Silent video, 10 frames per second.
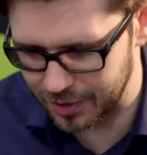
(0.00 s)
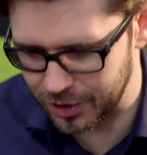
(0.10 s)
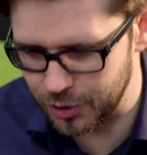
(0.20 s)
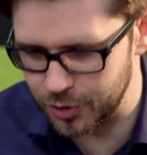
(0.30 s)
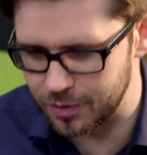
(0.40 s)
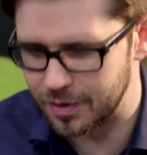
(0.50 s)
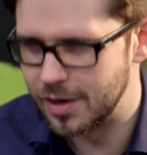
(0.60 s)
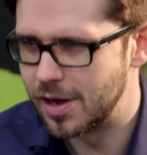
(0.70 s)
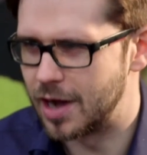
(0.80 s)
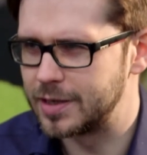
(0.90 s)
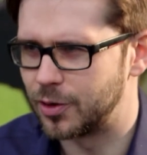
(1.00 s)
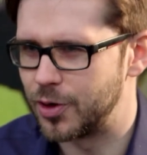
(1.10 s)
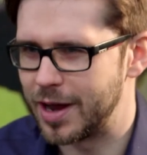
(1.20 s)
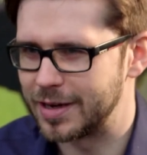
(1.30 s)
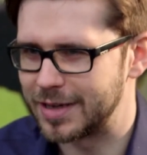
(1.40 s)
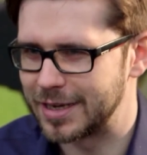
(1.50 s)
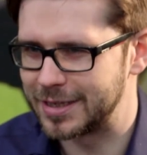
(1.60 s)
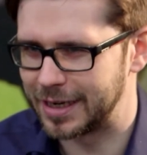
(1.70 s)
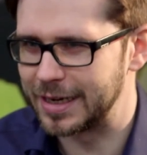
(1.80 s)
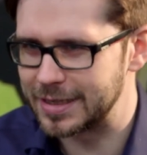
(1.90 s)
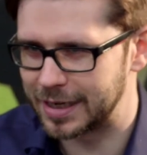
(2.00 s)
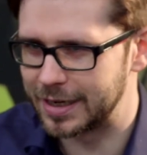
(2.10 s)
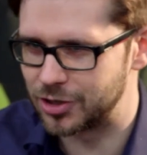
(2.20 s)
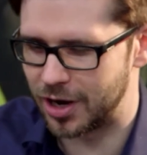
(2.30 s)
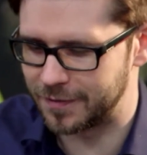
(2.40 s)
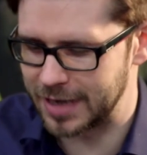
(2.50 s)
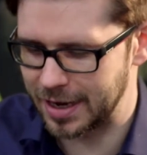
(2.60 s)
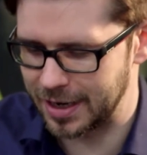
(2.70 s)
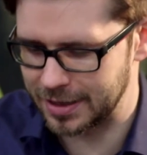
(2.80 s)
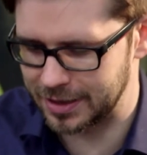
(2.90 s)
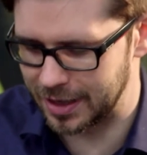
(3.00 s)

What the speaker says: right? I saw you had a silly draft deck yesterday.